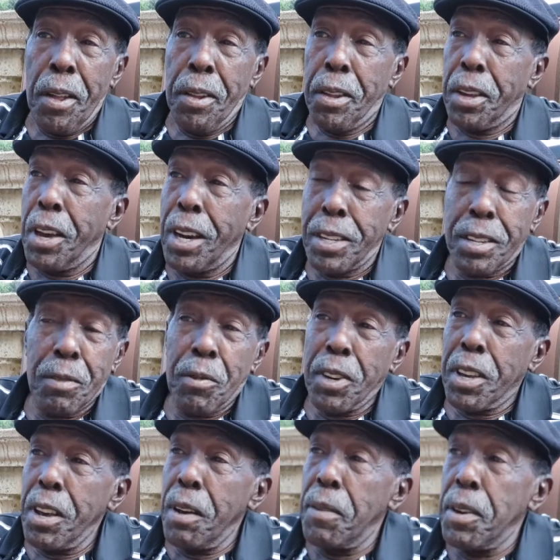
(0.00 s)
The guy said, "Well,
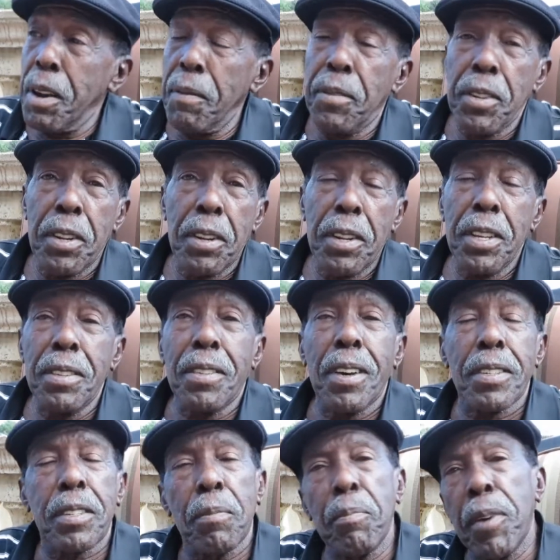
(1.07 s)
Calvin, I'm in the lead."
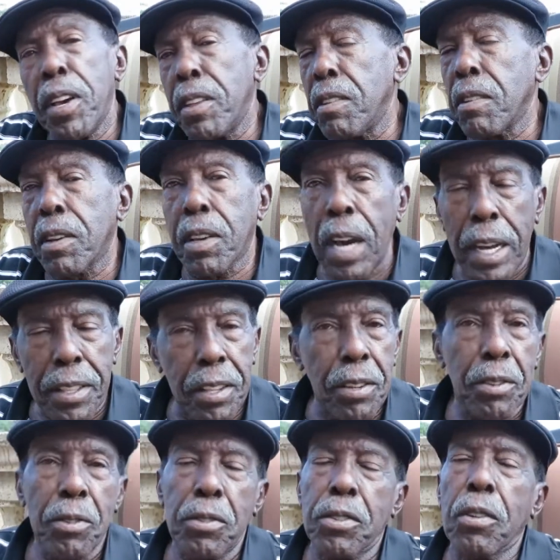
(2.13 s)
I said, "Man, you got to
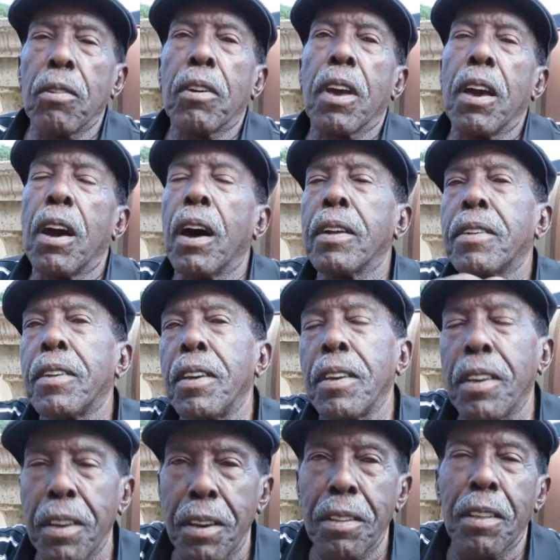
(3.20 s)
do it." So, okay, I'll
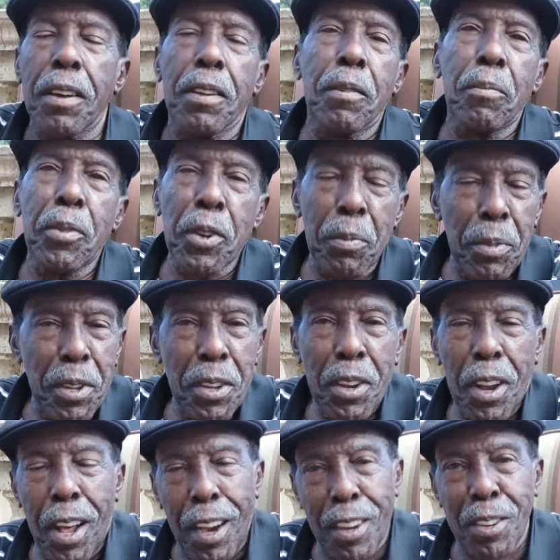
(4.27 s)
take care of that and put them in your
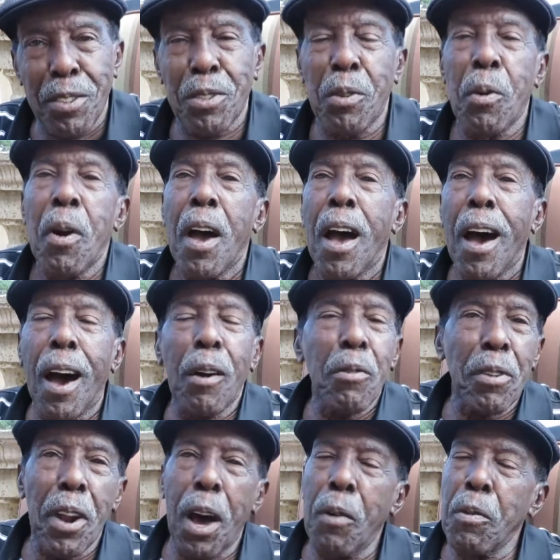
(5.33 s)
locker. So I
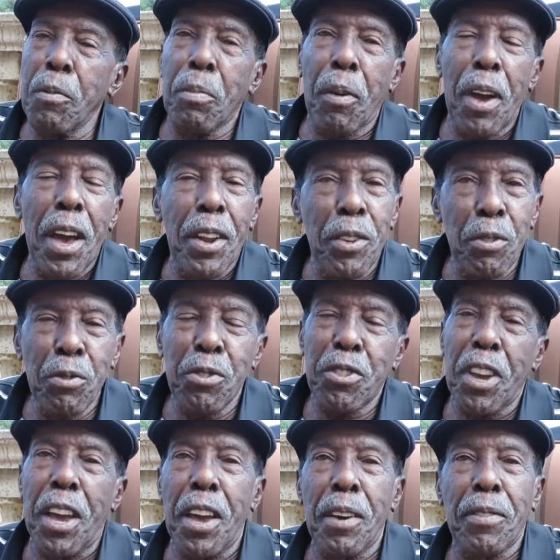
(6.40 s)
went out with brand new
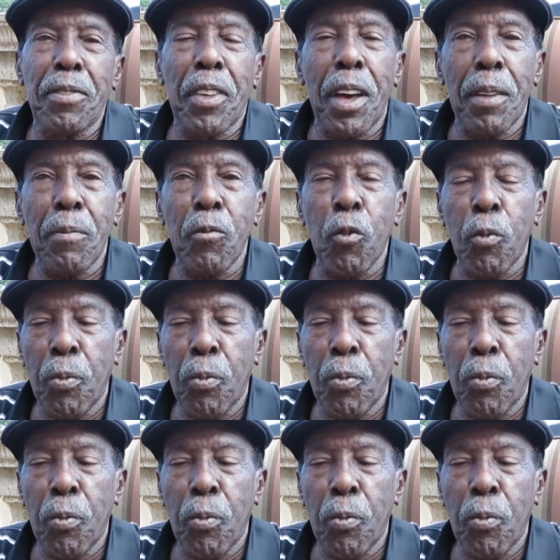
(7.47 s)
shafts that